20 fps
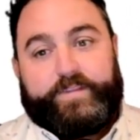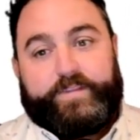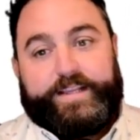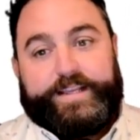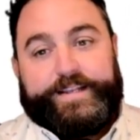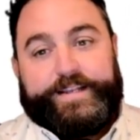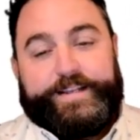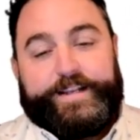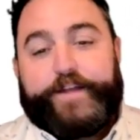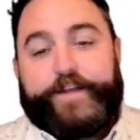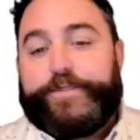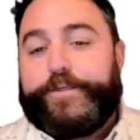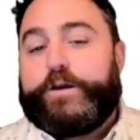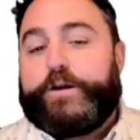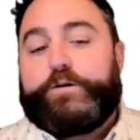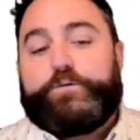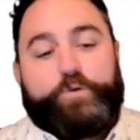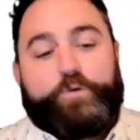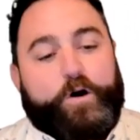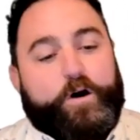
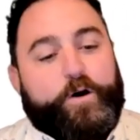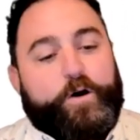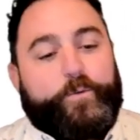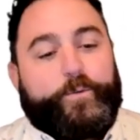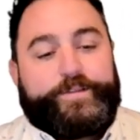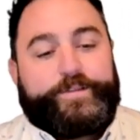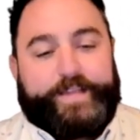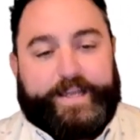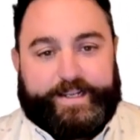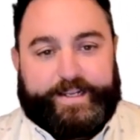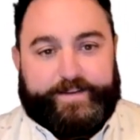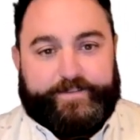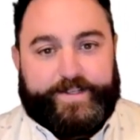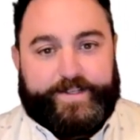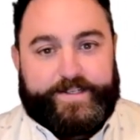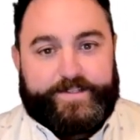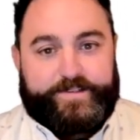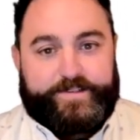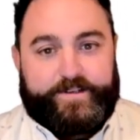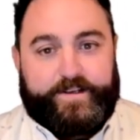nothing wrong with any of
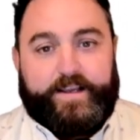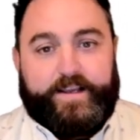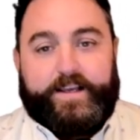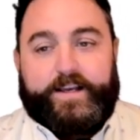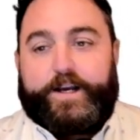this.